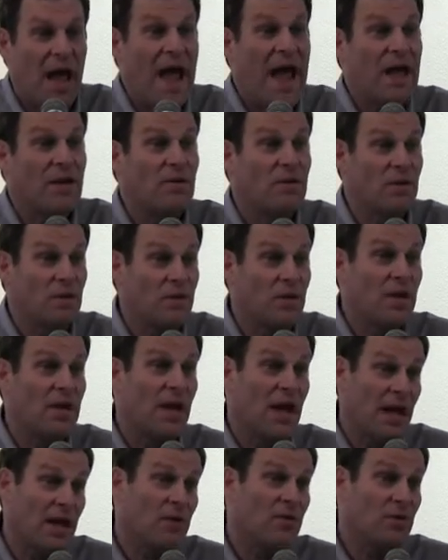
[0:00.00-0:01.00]
as is the
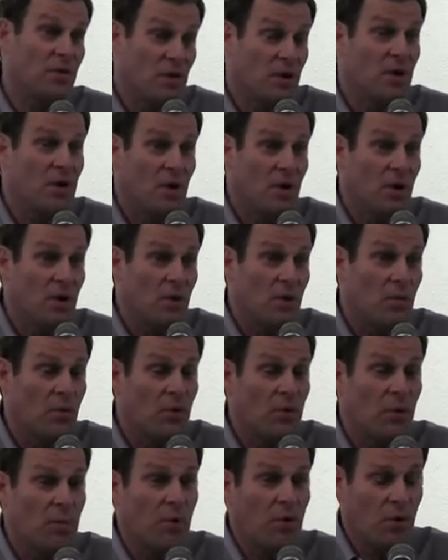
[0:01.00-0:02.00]
case
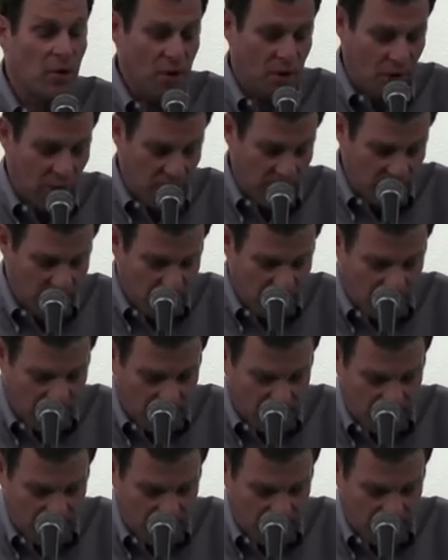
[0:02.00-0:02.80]
with the bullet clips.